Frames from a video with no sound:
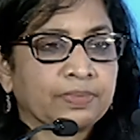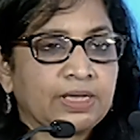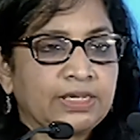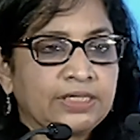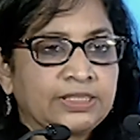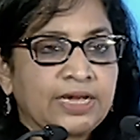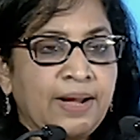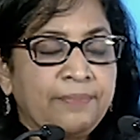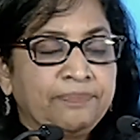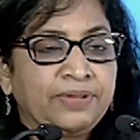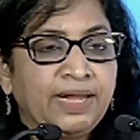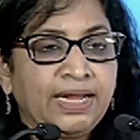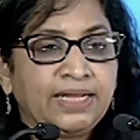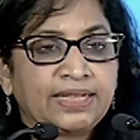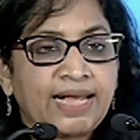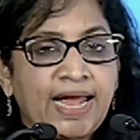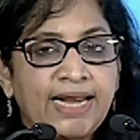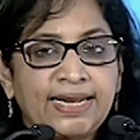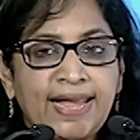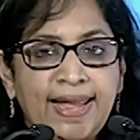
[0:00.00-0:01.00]
something
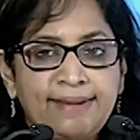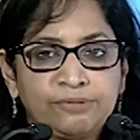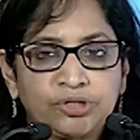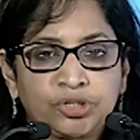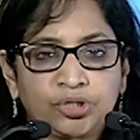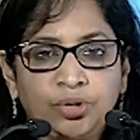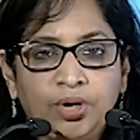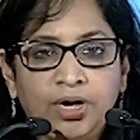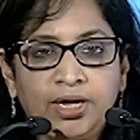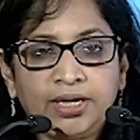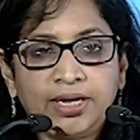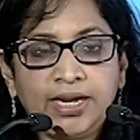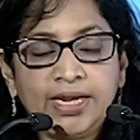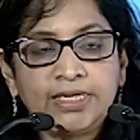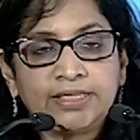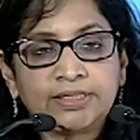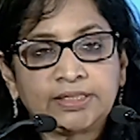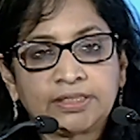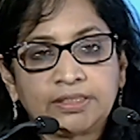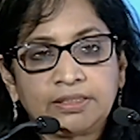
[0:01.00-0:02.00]
that I'm sure
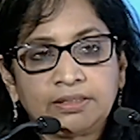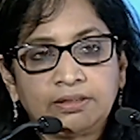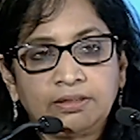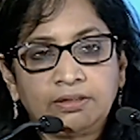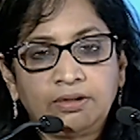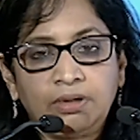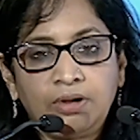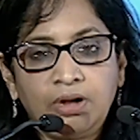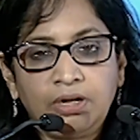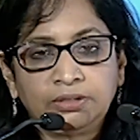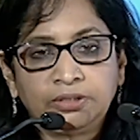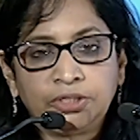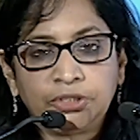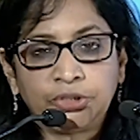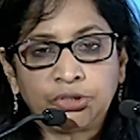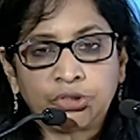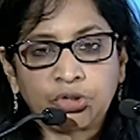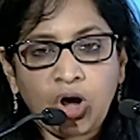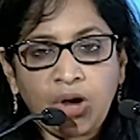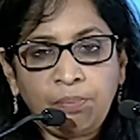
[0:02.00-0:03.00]
is on the
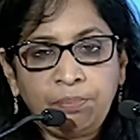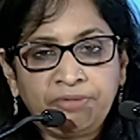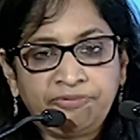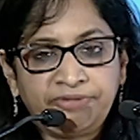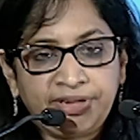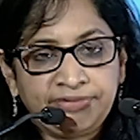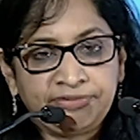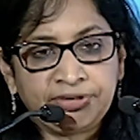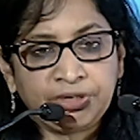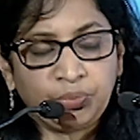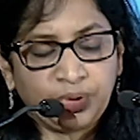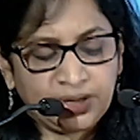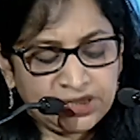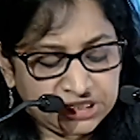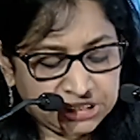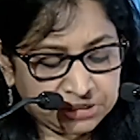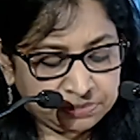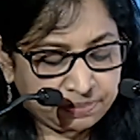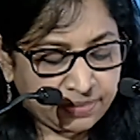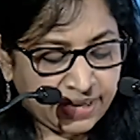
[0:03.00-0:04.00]
top of
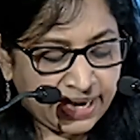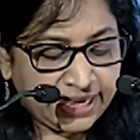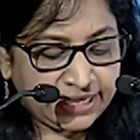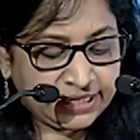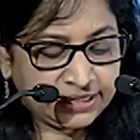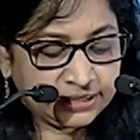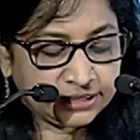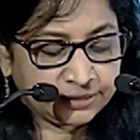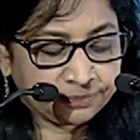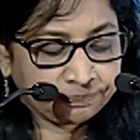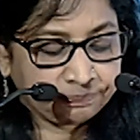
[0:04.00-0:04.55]
everyone's mind,